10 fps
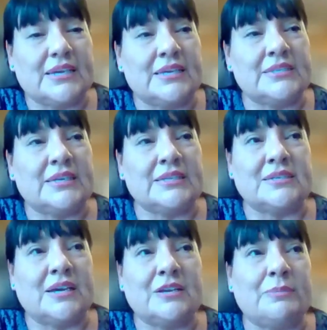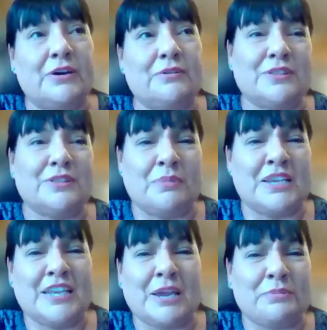I said, it's not about the
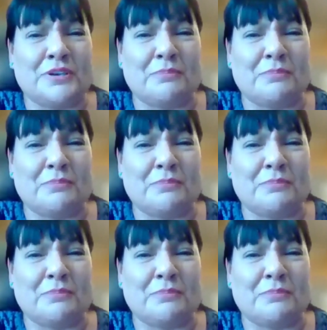money I put